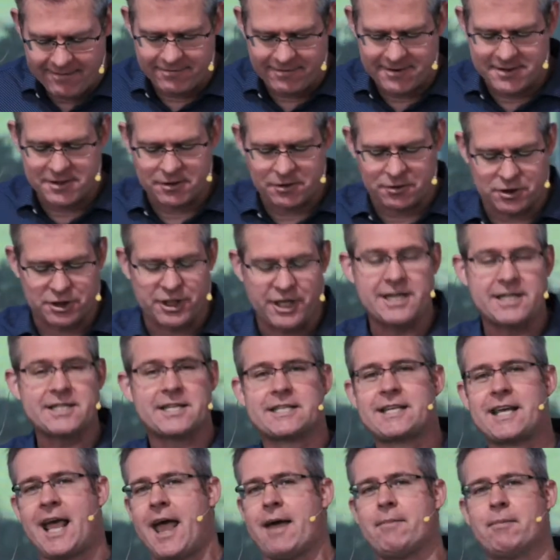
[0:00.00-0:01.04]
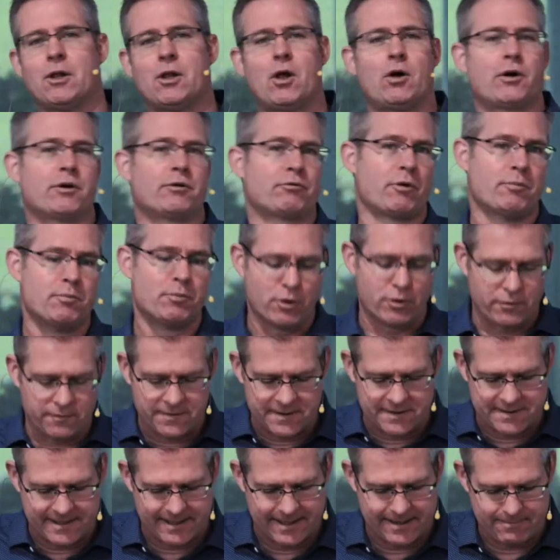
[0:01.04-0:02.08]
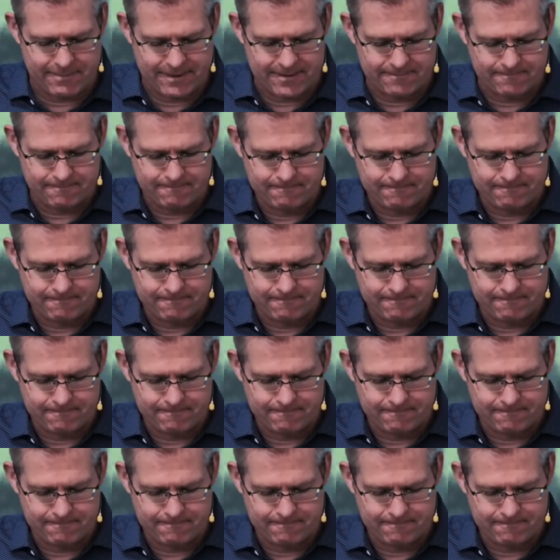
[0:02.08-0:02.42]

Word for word: until Jesus came along and removed the demon.